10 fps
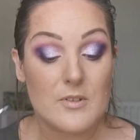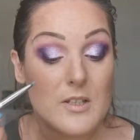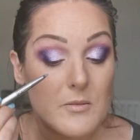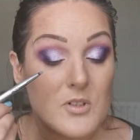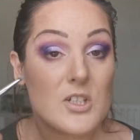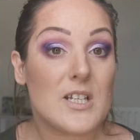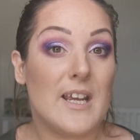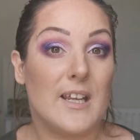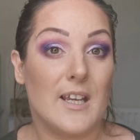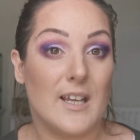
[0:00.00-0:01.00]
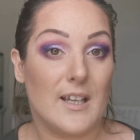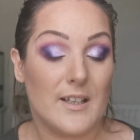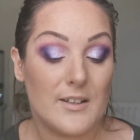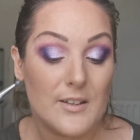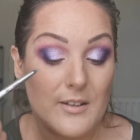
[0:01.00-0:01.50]
so I'm just
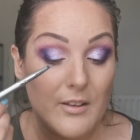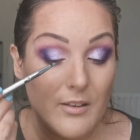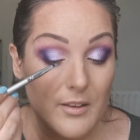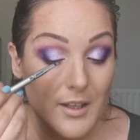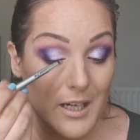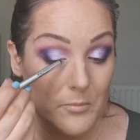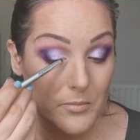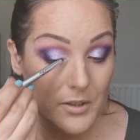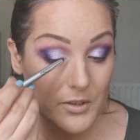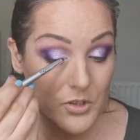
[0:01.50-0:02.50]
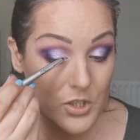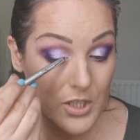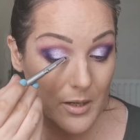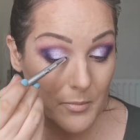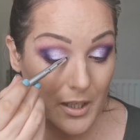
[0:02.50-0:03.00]
taking that blue
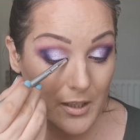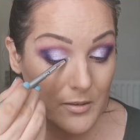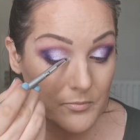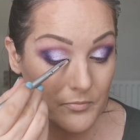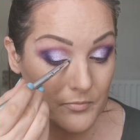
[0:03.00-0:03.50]
shimmer